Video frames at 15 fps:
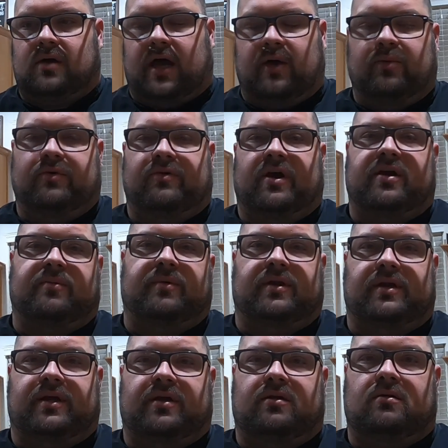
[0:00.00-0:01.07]
I would
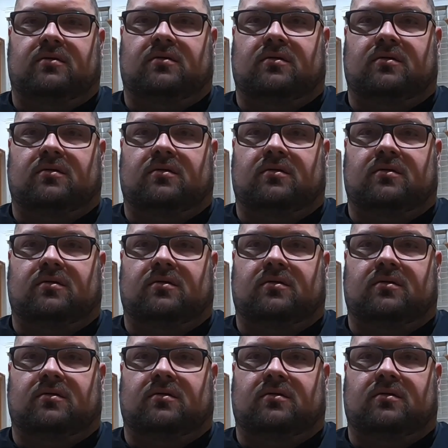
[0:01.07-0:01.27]
recommend it.